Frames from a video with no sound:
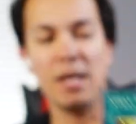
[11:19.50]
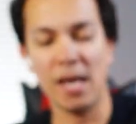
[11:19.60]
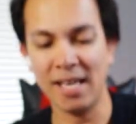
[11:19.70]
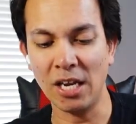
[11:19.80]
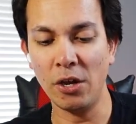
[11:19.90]

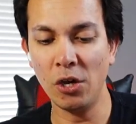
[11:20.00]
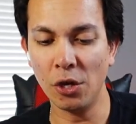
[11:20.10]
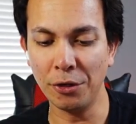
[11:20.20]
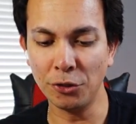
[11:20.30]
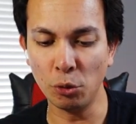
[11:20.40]
And
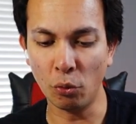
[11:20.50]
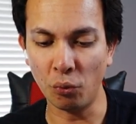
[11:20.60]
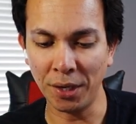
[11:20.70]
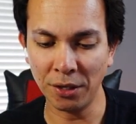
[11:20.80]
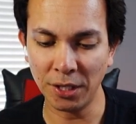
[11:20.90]
another super
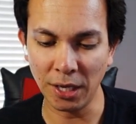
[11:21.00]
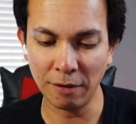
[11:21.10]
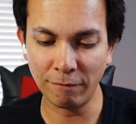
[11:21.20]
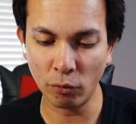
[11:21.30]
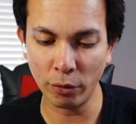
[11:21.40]
rare, the
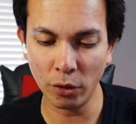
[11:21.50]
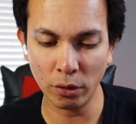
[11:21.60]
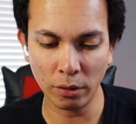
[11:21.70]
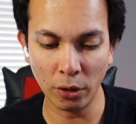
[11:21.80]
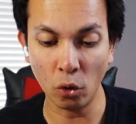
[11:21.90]
Inform
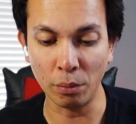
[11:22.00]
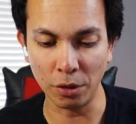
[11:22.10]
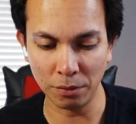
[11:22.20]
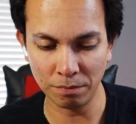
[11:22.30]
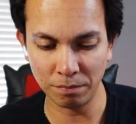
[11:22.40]

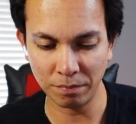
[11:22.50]
Noble.